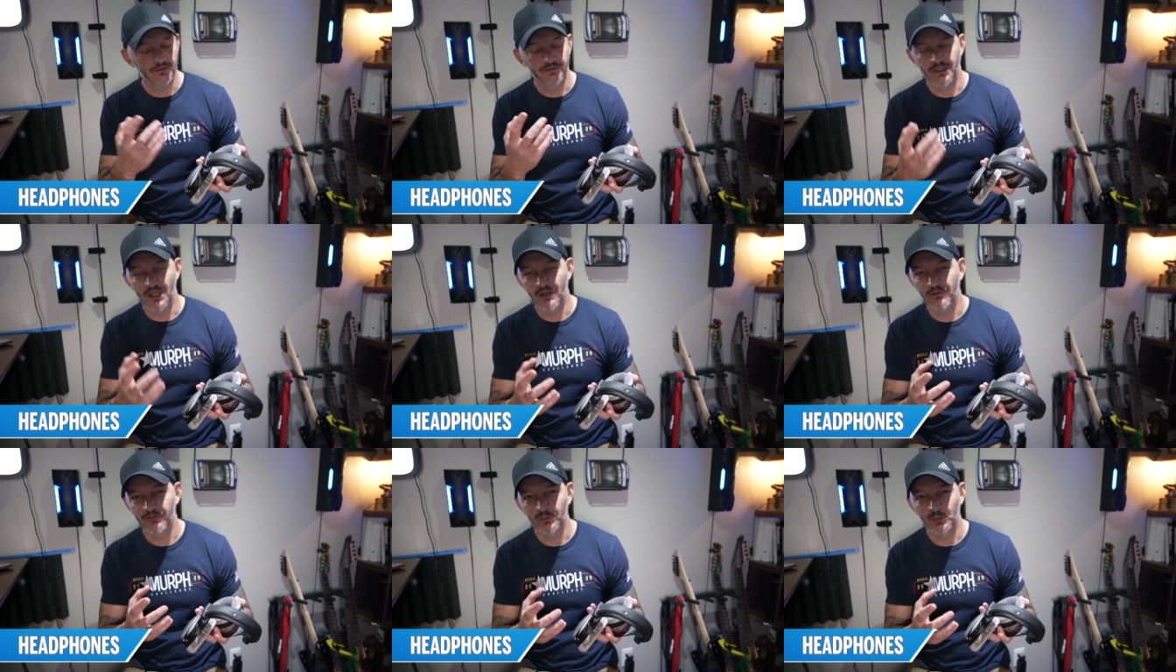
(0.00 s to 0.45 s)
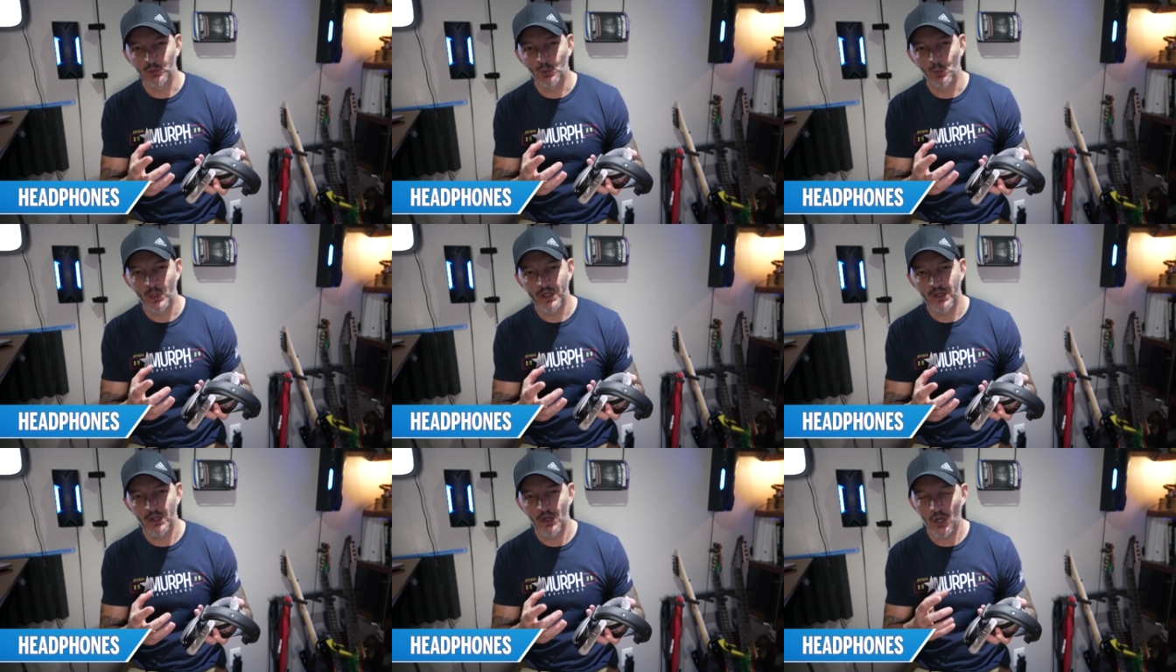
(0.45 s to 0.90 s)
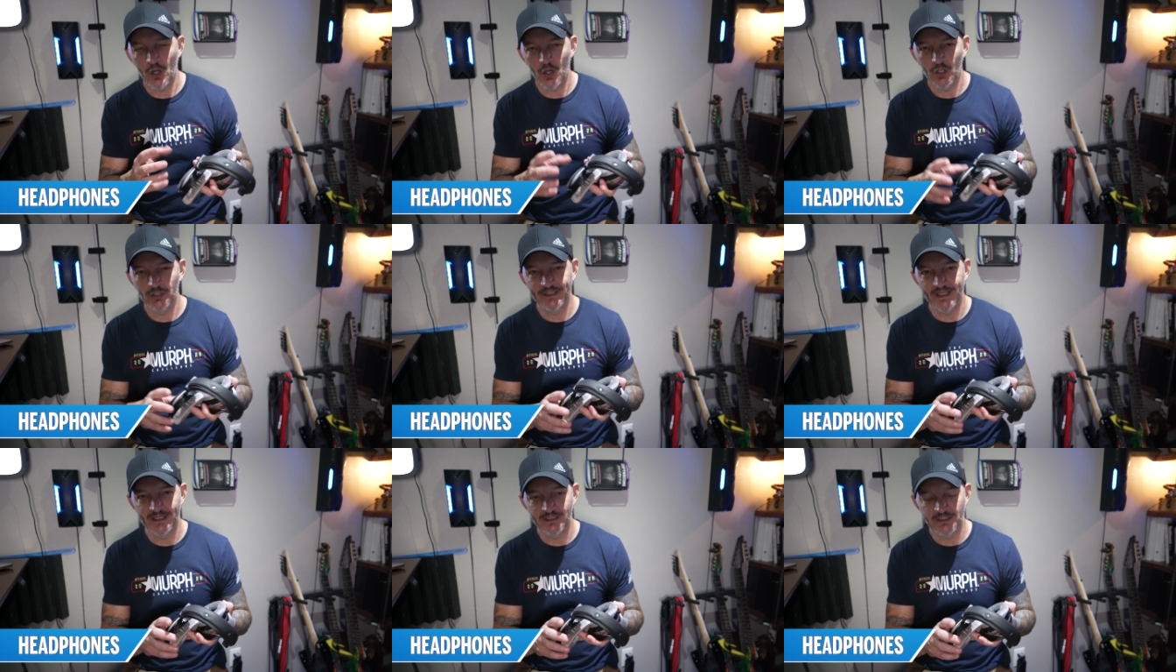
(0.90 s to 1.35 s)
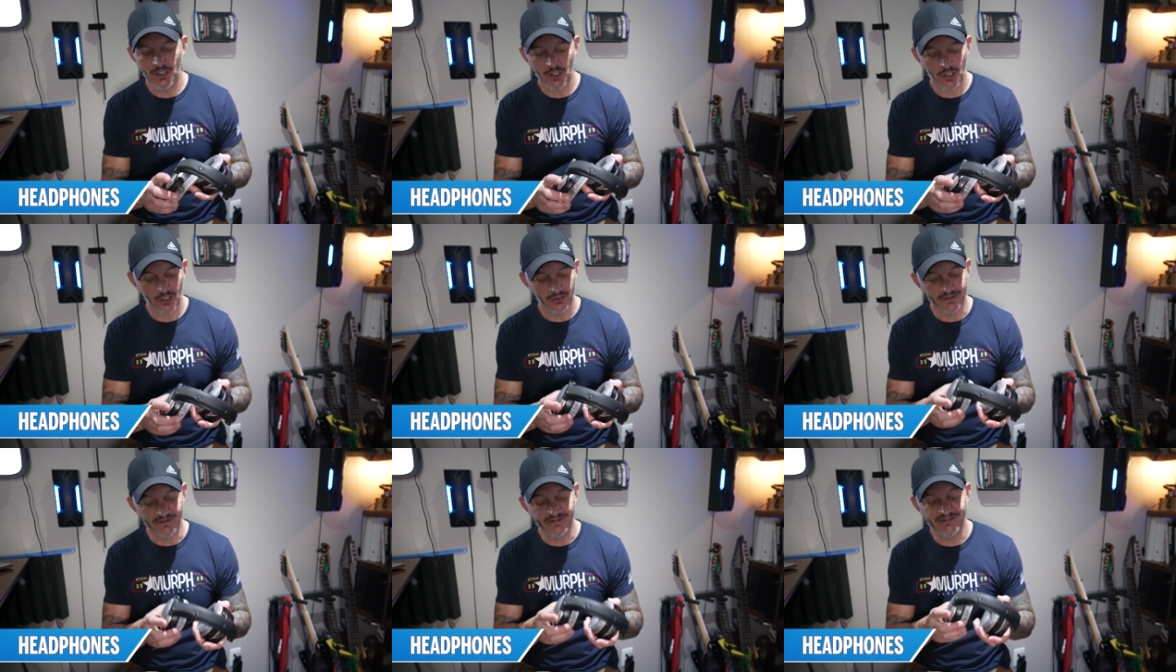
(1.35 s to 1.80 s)
It's comfortable to wear all day
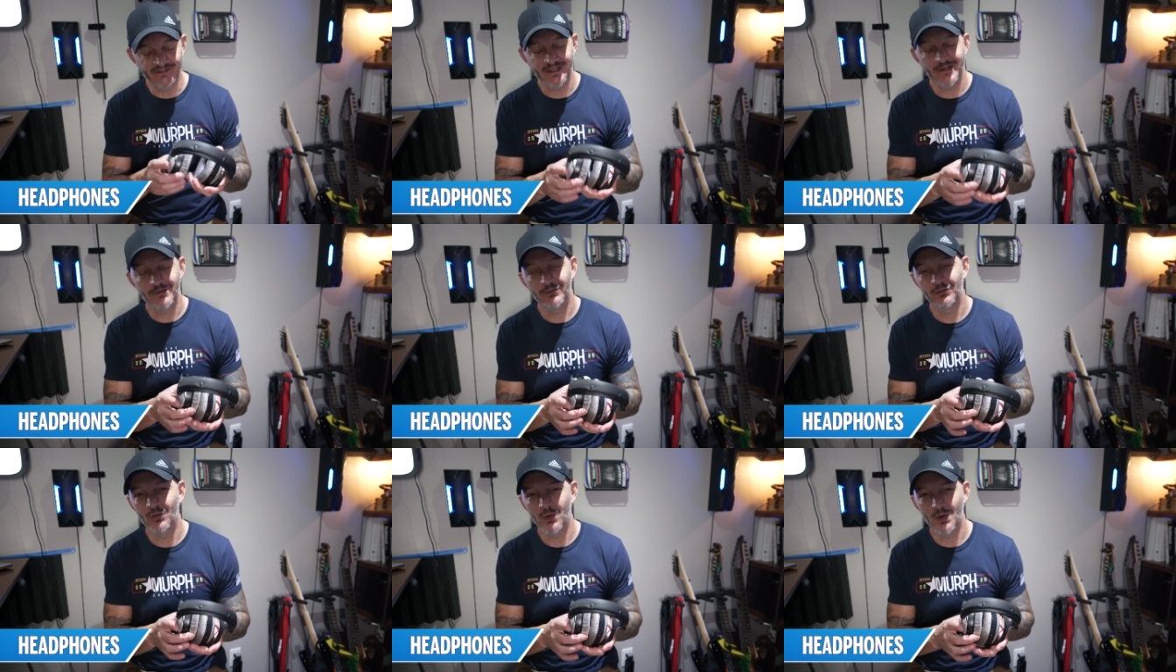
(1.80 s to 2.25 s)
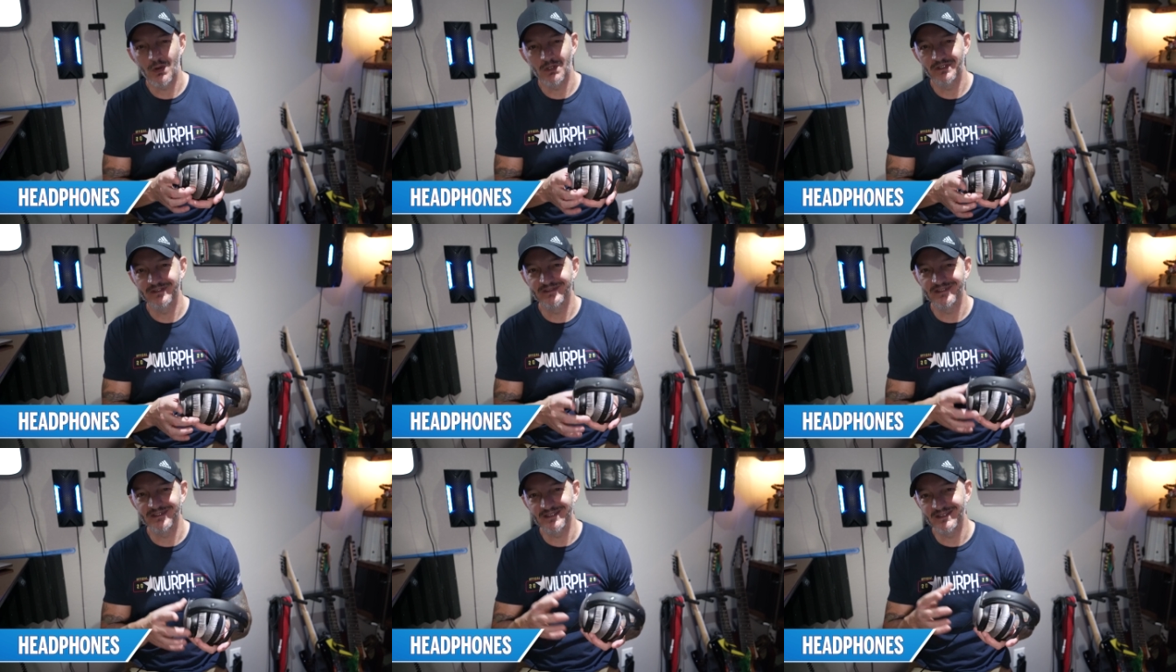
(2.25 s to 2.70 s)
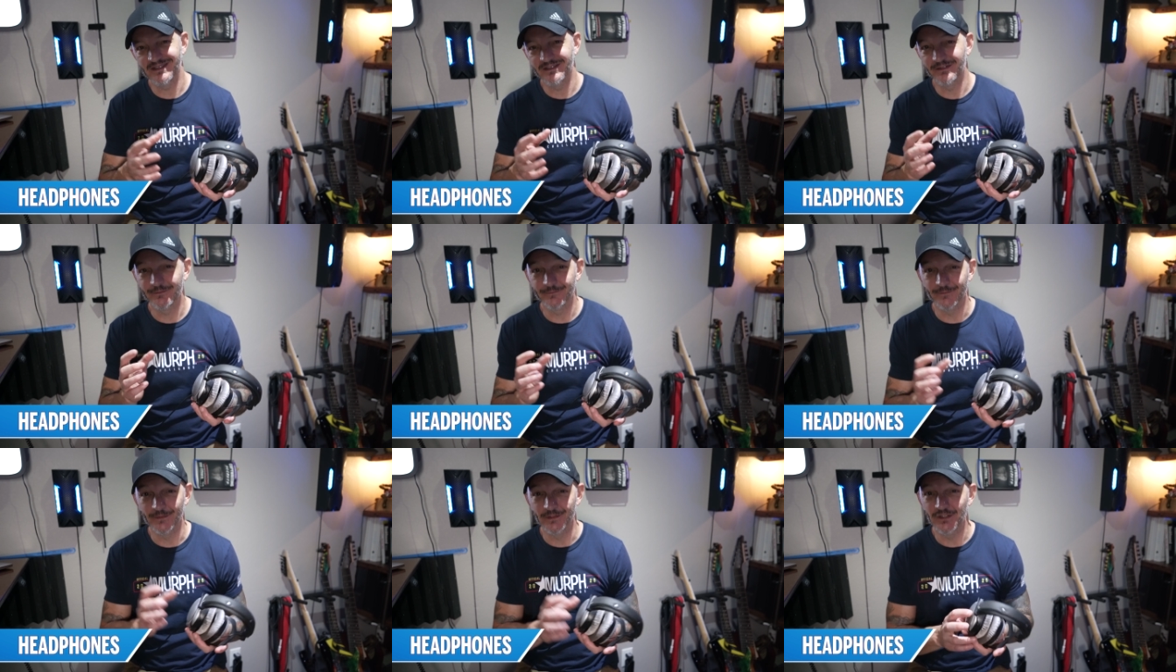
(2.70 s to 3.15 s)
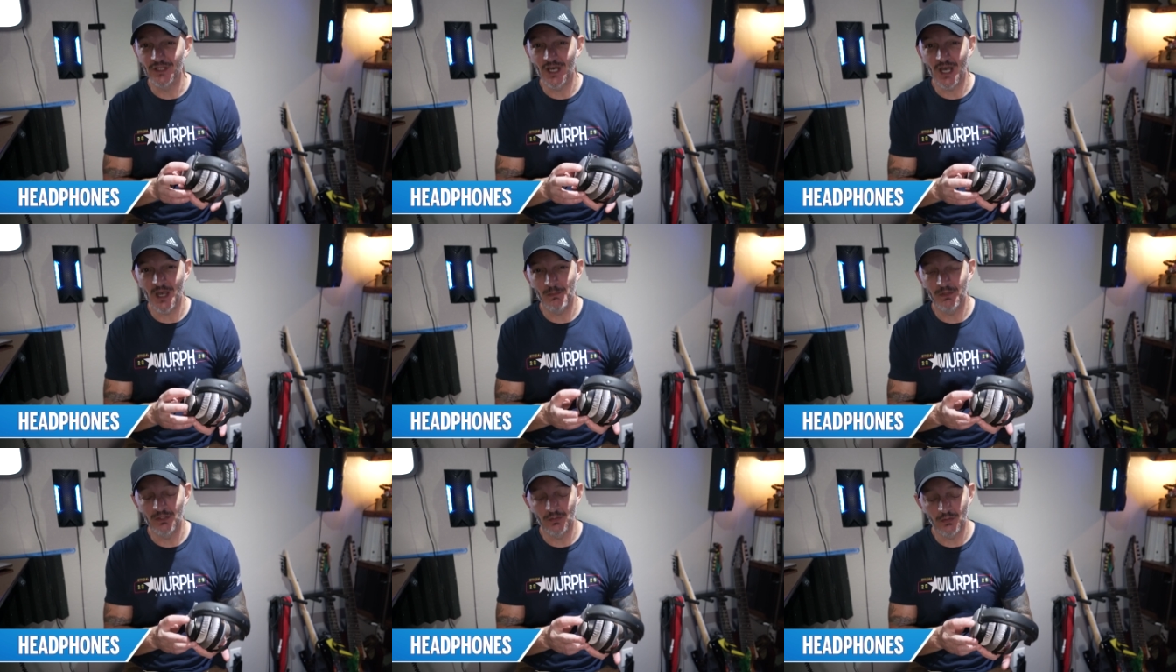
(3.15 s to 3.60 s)
long. The sound quality is
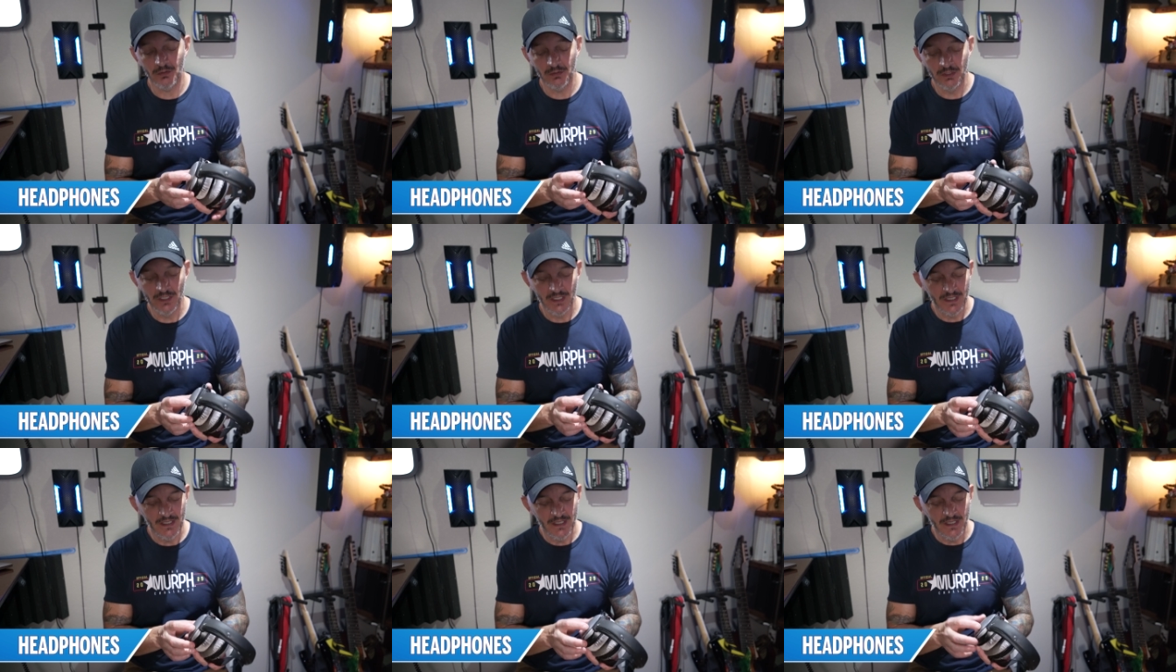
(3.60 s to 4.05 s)
phenomenal.